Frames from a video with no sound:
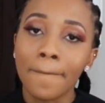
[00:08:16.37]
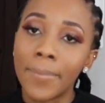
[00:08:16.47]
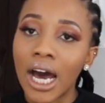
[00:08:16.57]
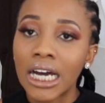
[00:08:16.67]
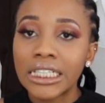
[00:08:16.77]

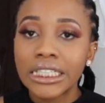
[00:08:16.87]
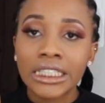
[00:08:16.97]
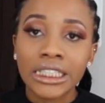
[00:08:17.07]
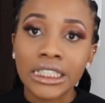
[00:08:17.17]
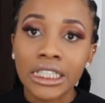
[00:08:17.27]
But
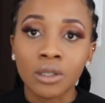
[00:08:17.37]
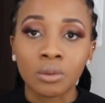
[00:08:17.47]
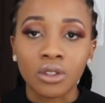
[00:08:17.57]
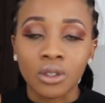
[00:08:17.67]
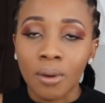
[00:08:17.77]
it is
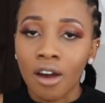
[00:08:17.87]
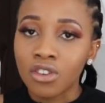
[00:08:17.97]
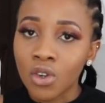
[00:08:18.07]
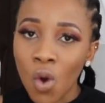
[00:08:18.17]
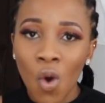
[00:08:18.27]
Naked Wardrobe
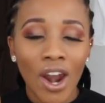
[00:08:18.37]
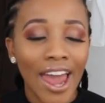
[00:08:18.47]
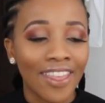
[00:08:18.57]
after all,